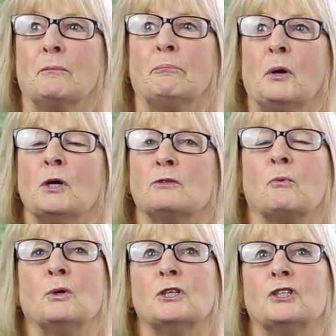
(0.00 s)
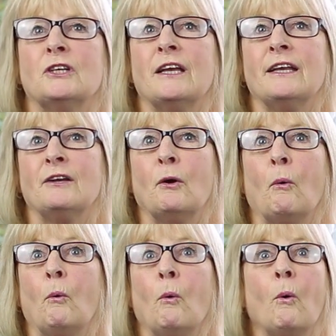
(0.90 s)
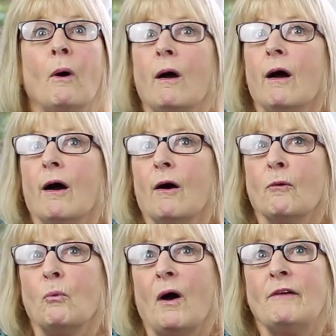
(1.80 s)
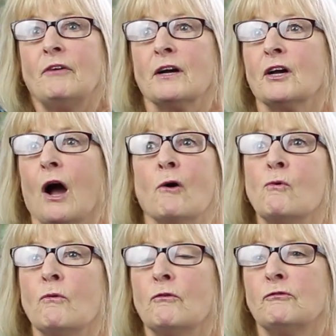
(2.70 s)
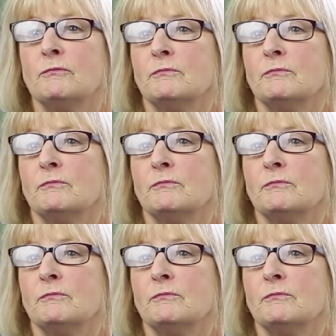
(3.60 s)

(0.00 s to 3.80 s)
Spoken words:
bird watching or whatever, golf,